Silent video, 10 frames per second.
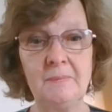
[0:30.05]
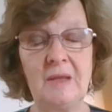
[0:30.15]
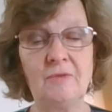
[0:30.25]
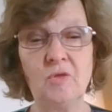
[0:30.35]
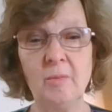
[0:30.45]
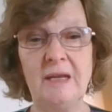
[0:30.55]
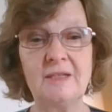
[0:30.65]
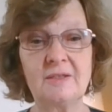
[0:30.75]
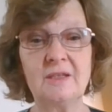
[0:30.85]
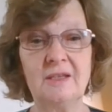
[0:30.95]
Now, 4
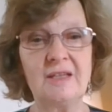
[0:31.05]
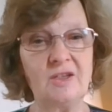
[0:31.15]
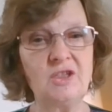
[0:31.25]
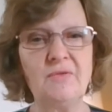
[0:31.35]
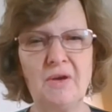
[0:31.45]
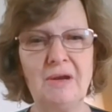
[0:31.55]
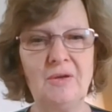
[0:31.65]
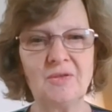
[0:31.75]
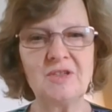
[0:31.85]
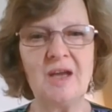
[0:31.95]
minutes is actually a very
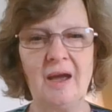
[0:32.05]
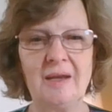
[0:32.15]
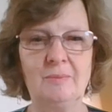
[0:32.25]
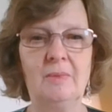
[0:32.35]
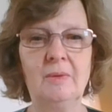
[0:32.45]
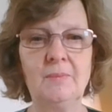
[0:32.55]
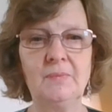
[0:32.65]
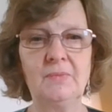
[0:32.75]
long time